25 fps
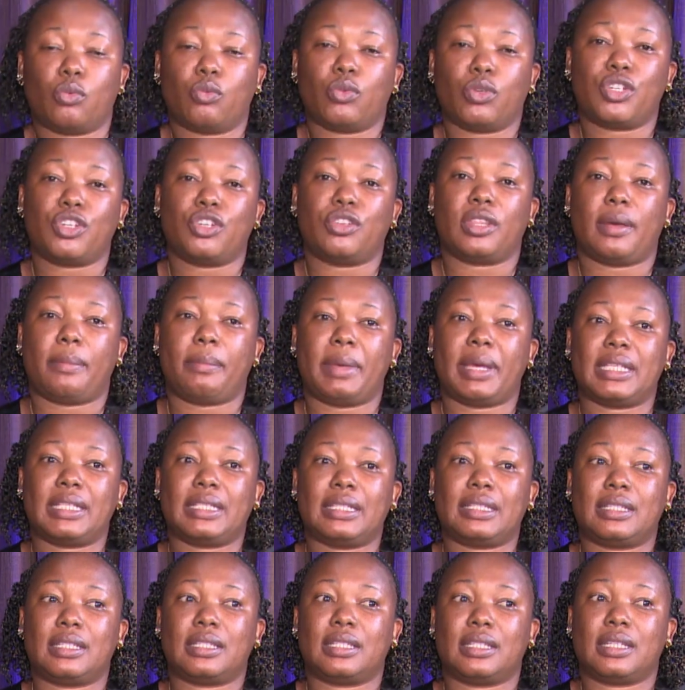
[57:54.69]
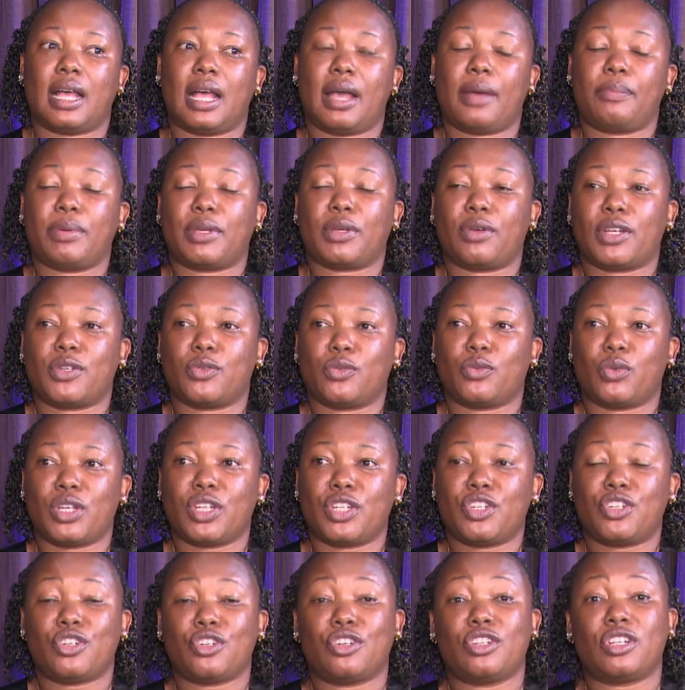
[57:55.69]
We wish you the best. Happy
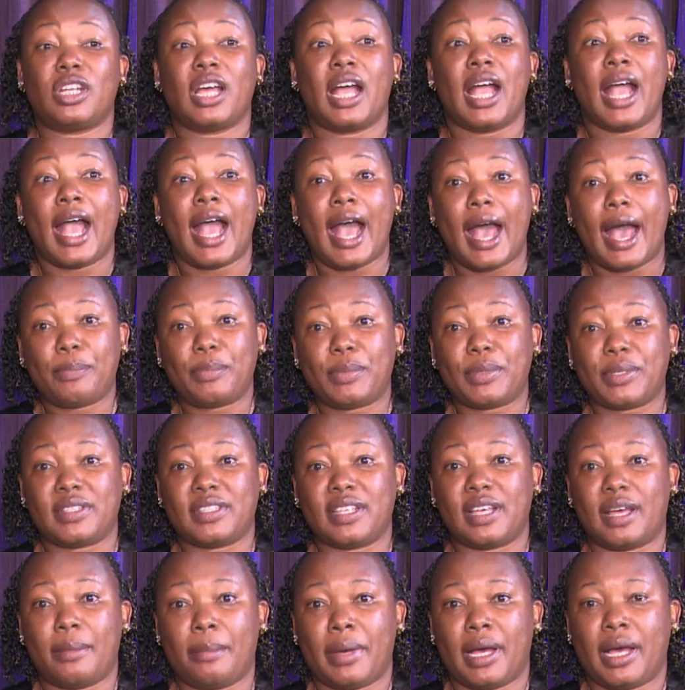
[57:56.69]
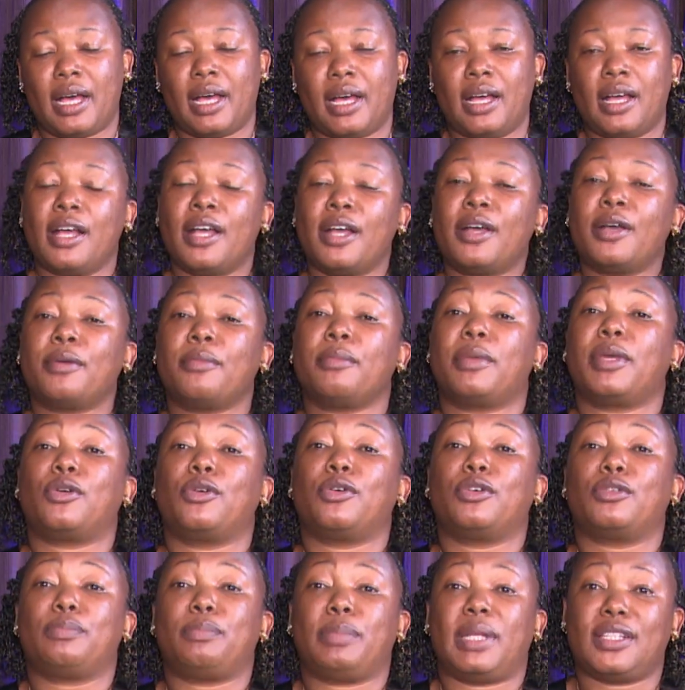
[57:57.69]
graduation. Happy summer. May
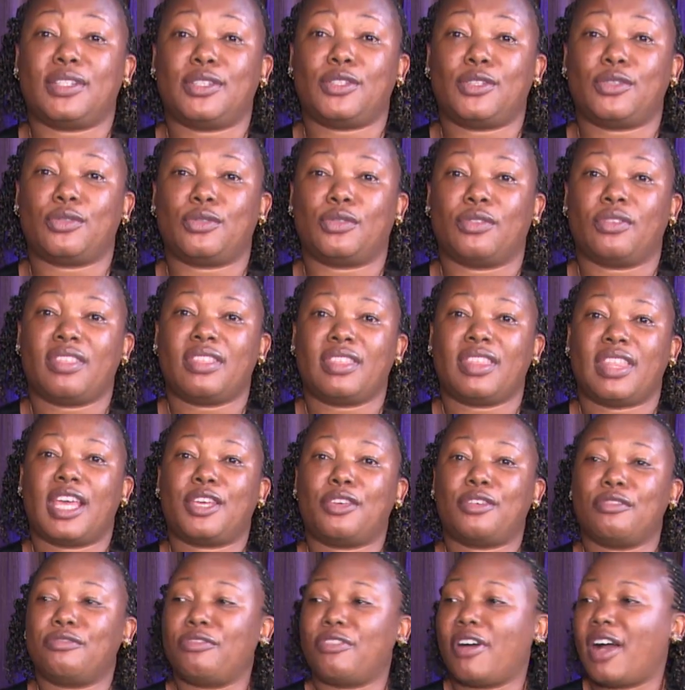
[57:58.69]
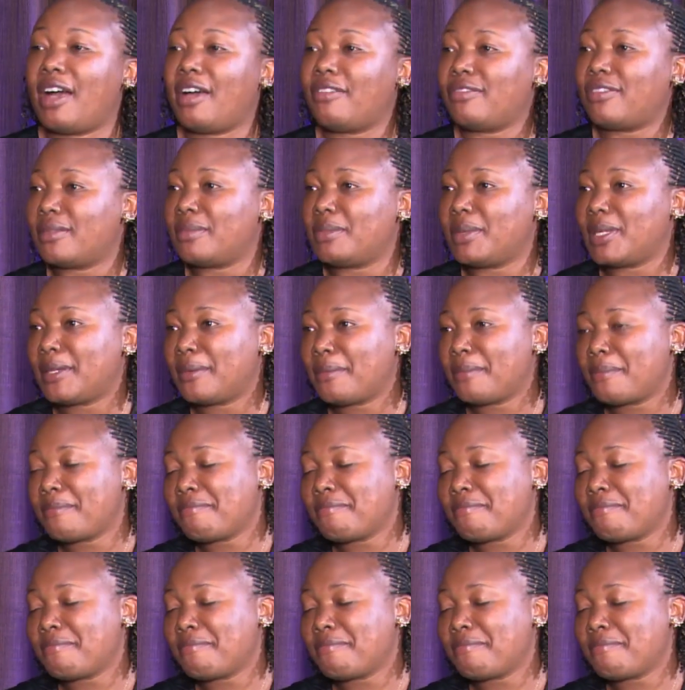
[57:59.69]
God bless you. Thank you for having me.